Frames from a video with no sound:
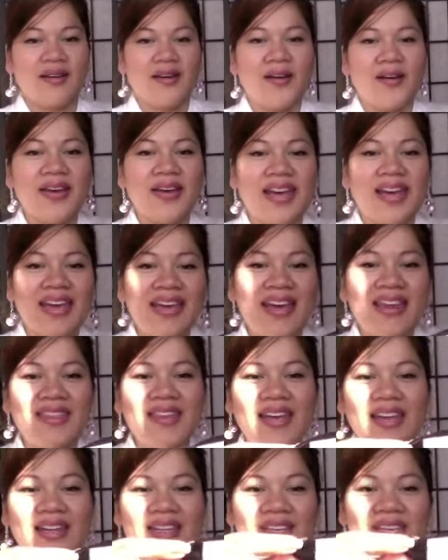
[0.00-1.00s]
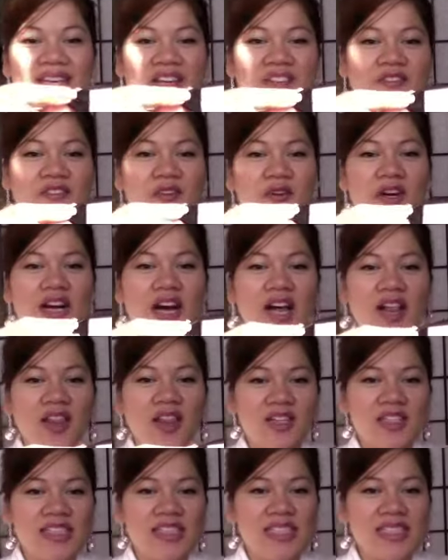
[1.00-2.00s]
Okay, and then you get four
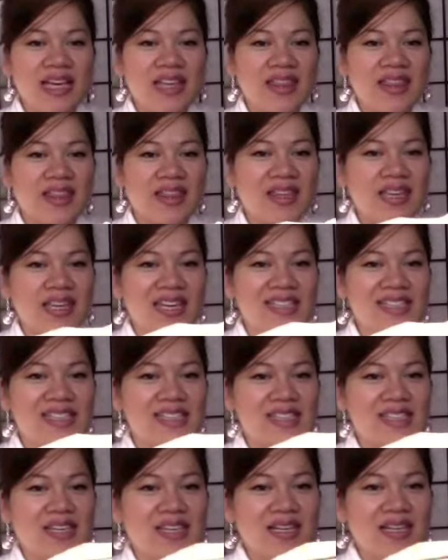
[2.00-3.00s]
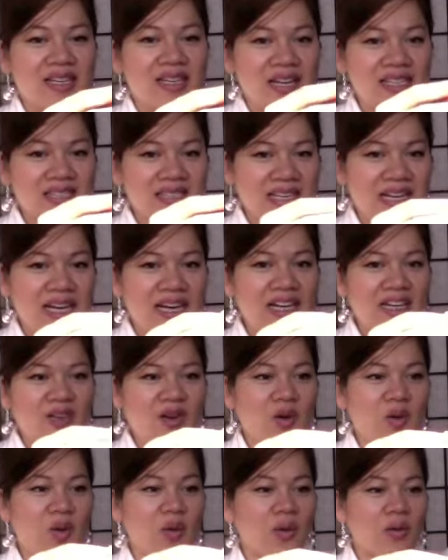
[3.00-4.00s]
colors like this kind of
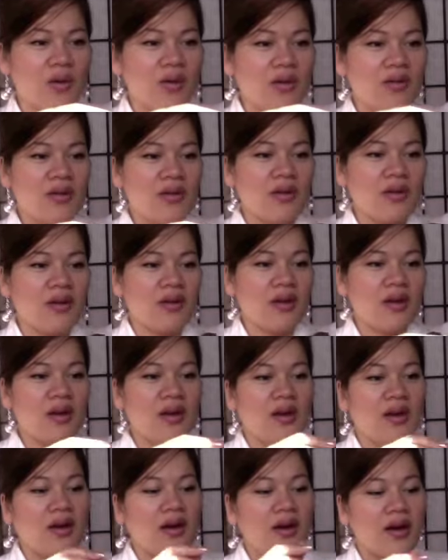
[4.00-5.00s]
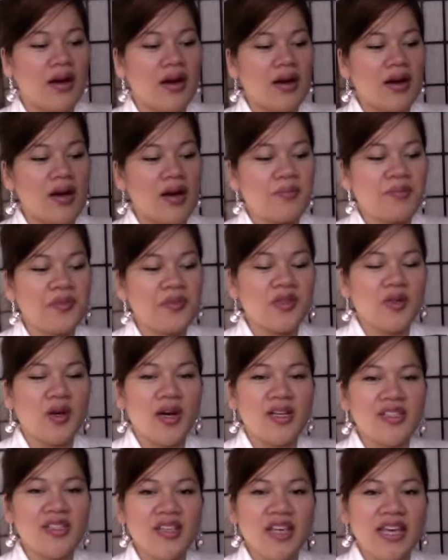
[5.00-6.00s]
cool. Um, you
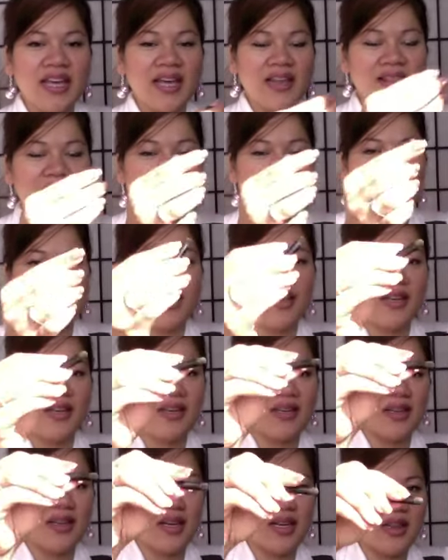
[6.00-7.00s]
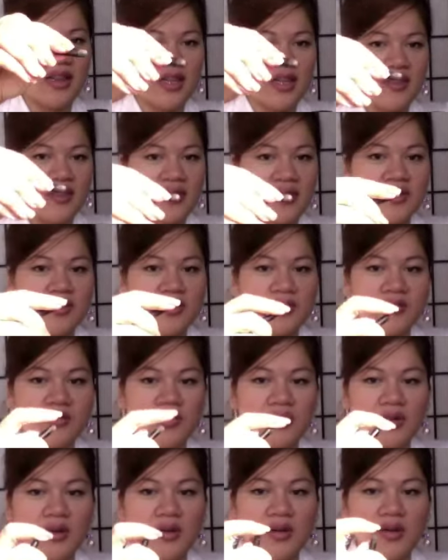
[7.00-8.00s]
also get like a little
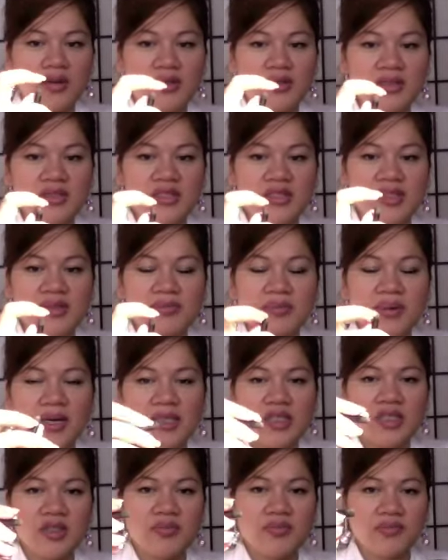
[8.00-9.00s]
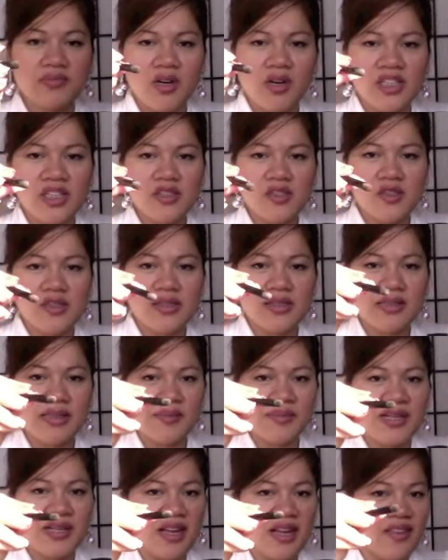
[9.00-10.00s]
smudge brush or
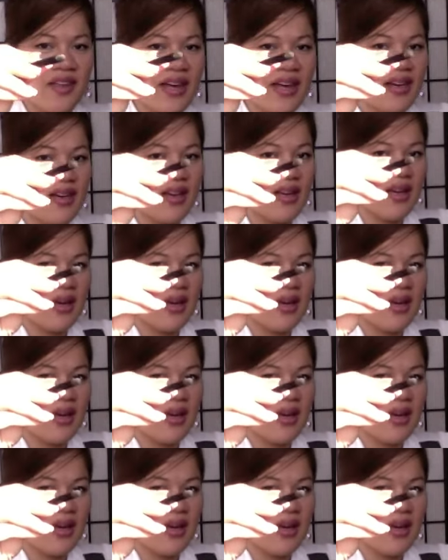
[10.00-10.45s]
something like that,